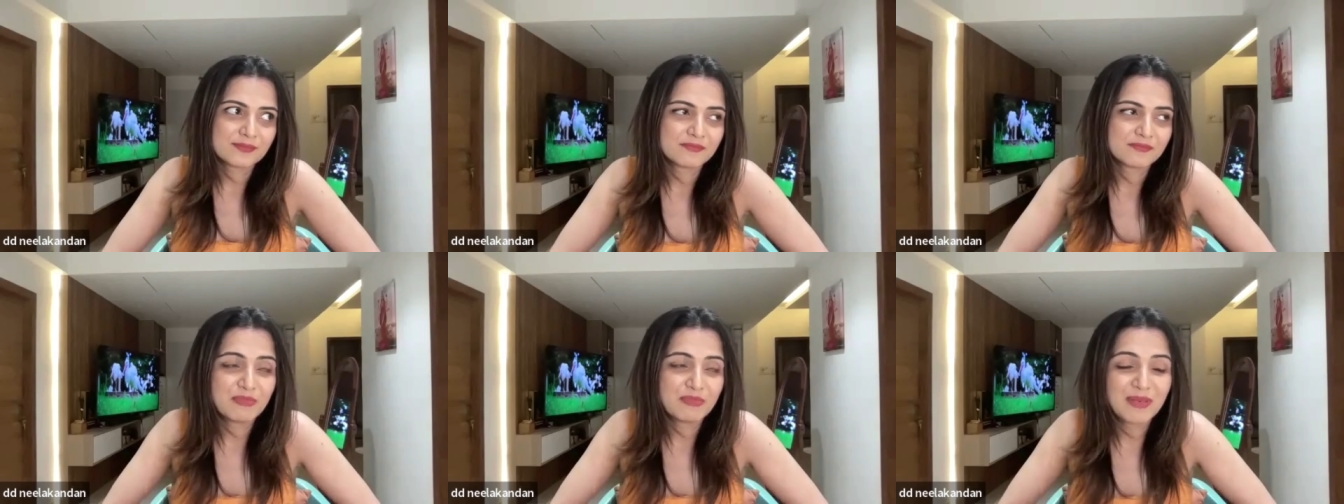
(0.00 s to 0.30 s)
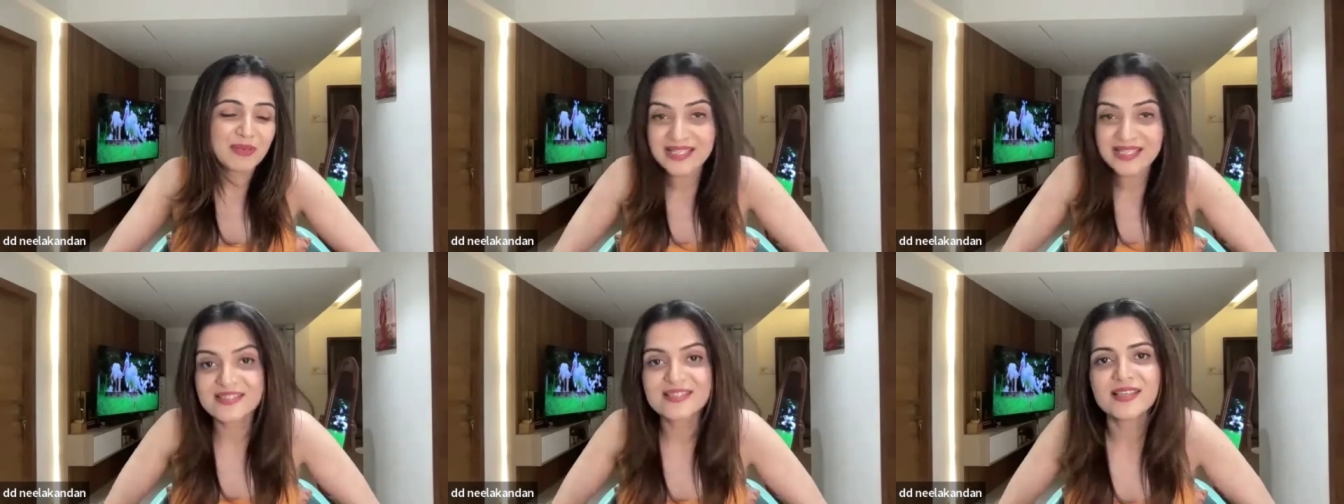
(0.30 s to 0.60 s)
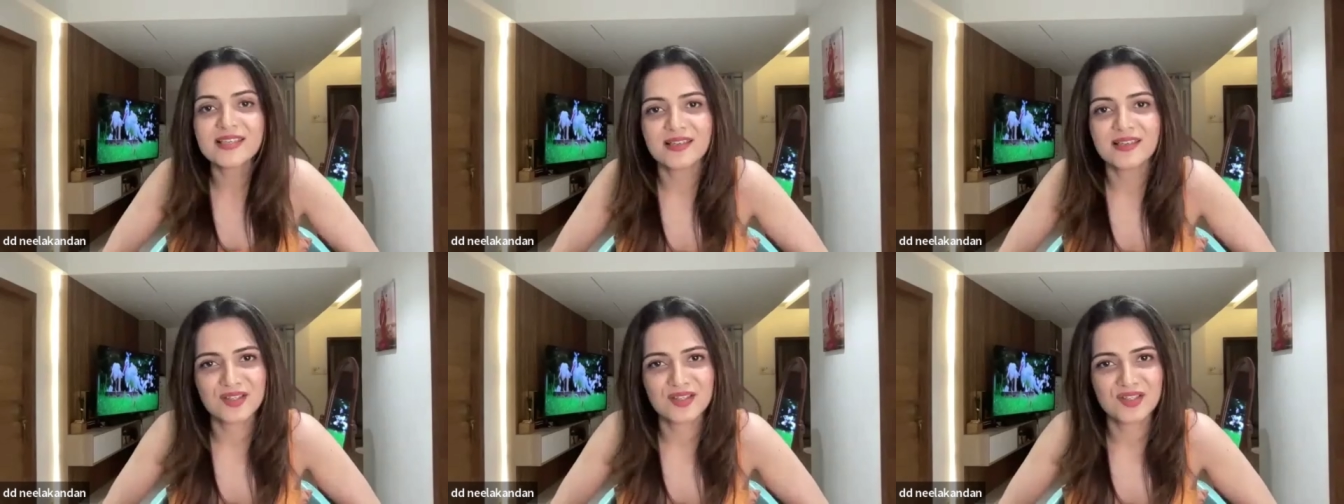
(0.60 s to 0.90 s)

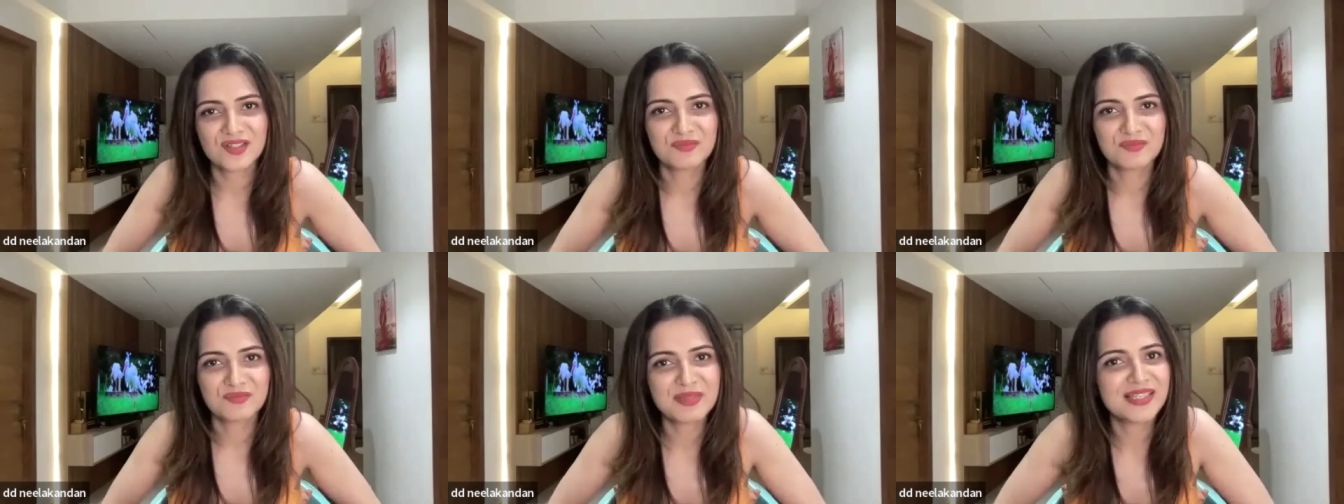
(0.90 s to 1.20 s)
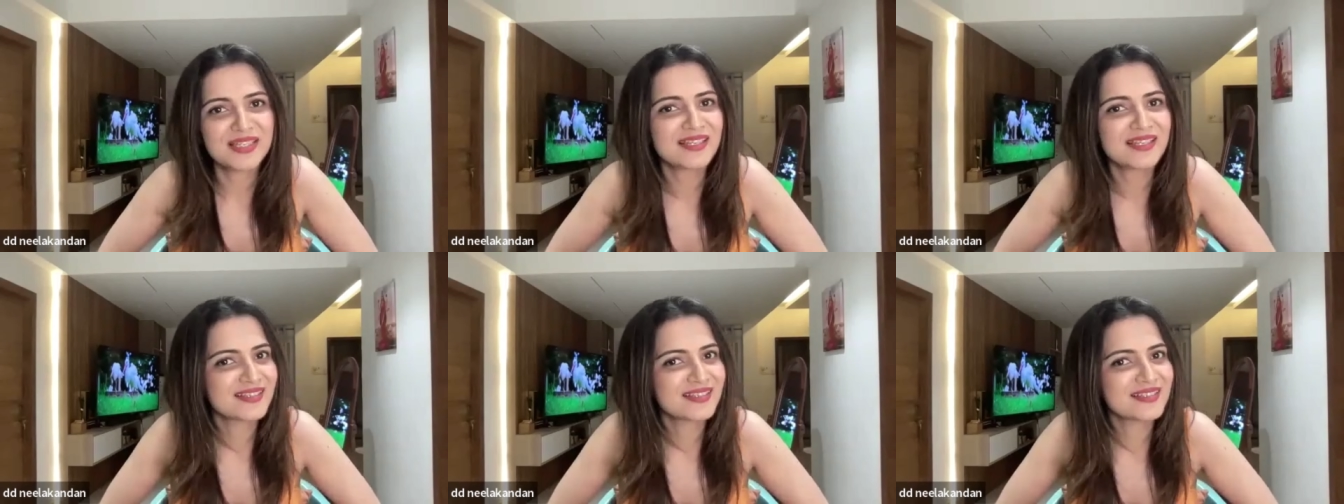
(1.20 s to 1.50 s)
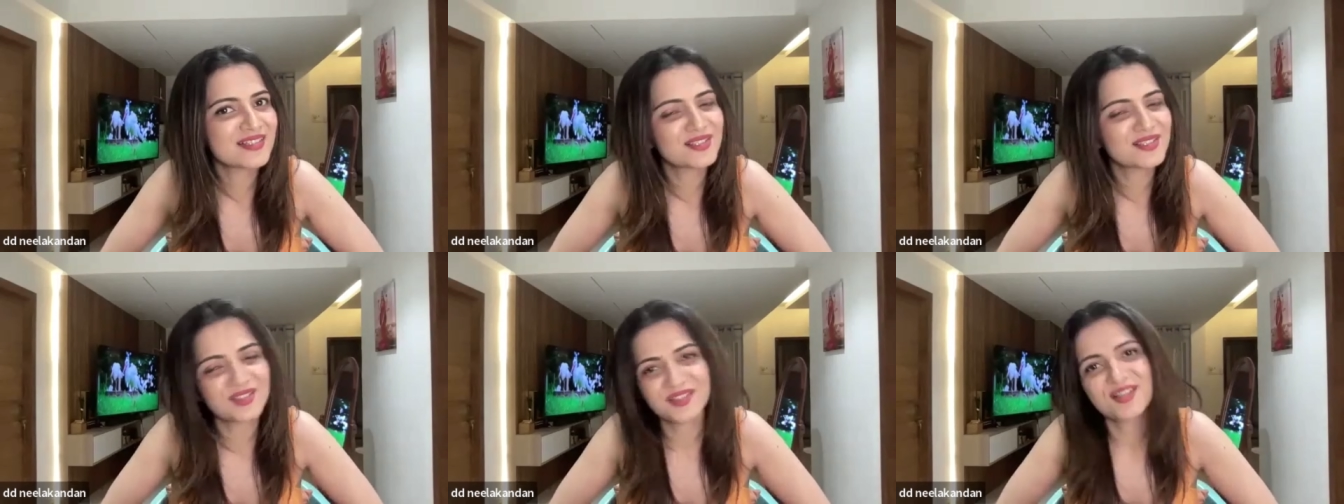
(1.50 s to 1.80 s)
blessing of being
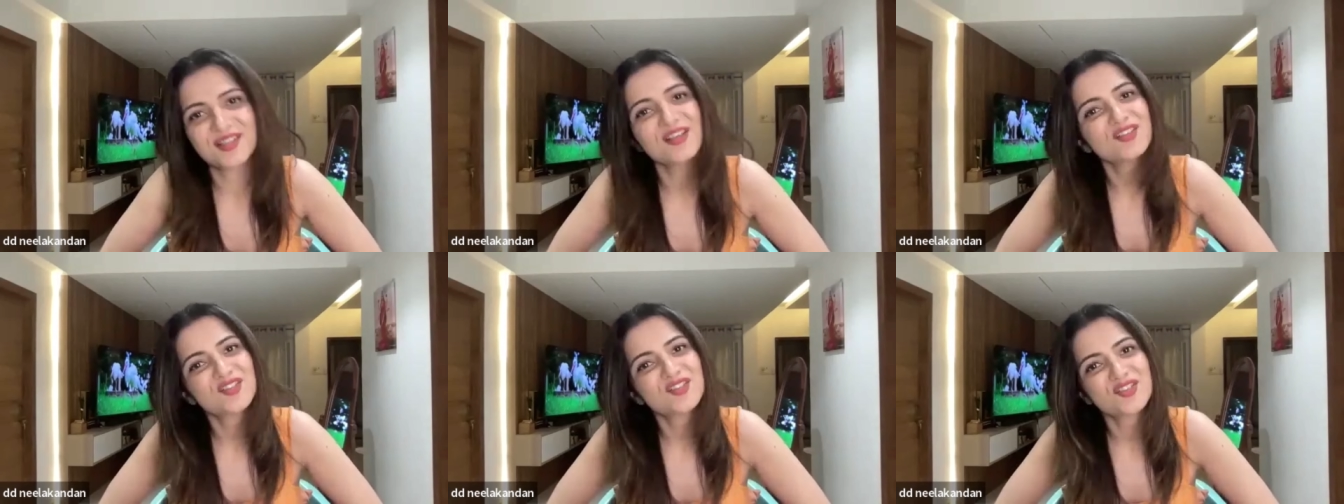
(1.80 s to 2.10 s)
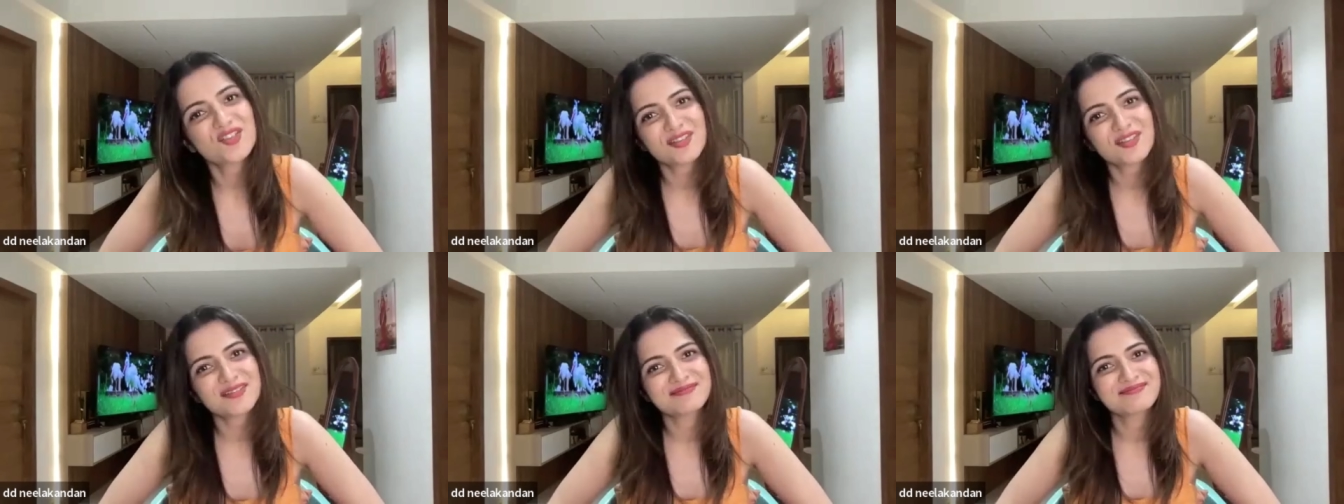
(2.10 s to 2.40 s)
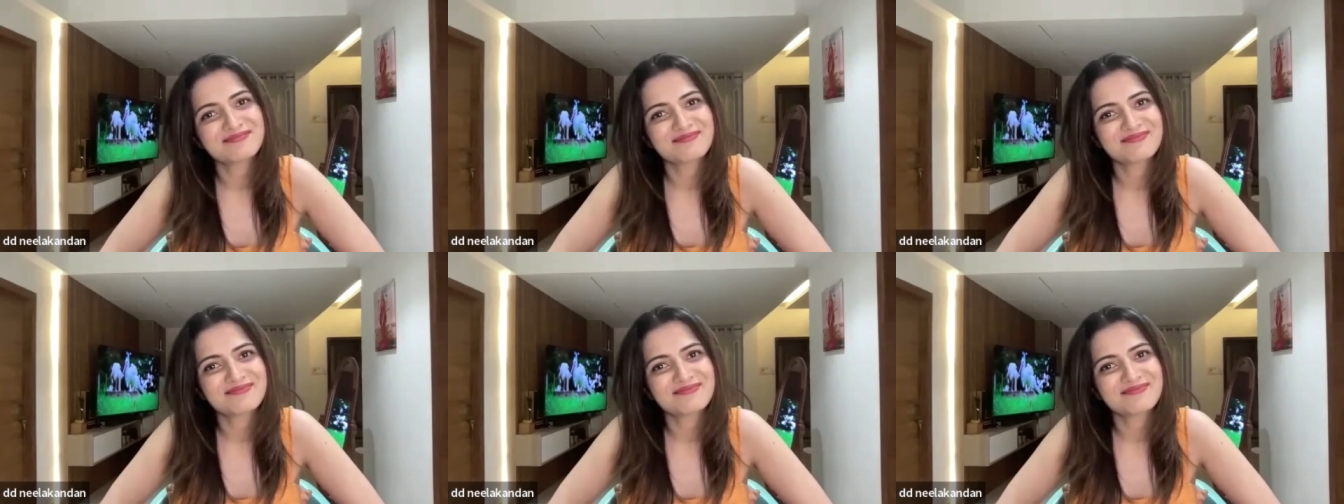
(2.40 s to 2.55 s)
in this industry.